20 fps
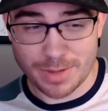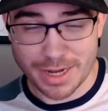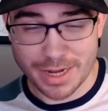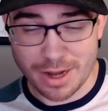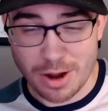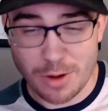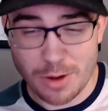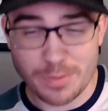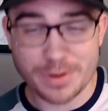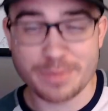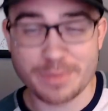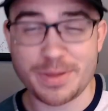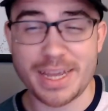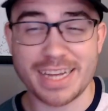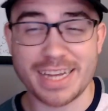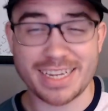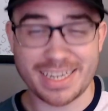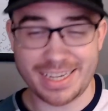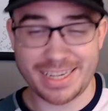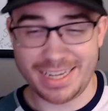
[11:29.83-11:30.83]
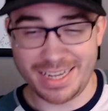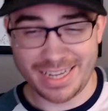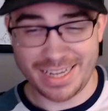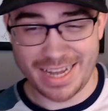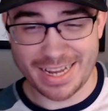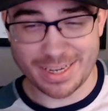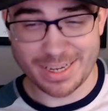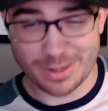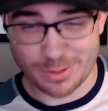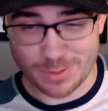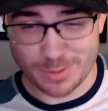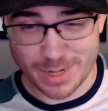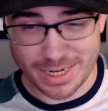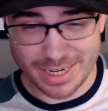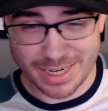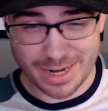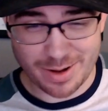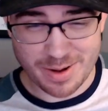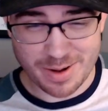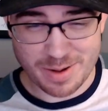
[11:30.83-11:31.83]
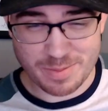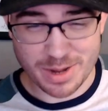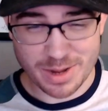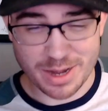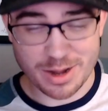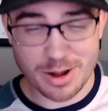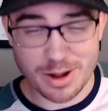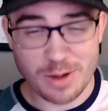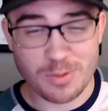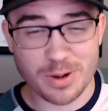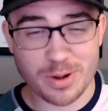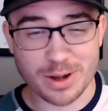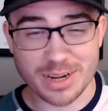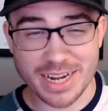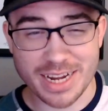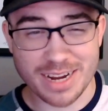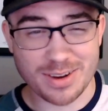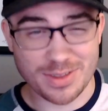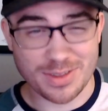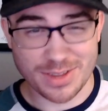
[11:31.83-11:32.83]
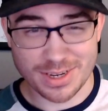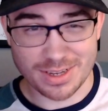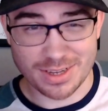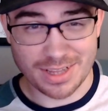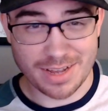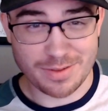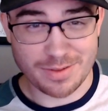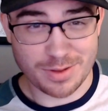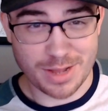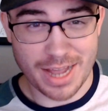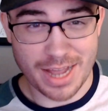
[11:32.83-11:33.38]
Like OpenBSD had screen tearing, but nowhere near this level.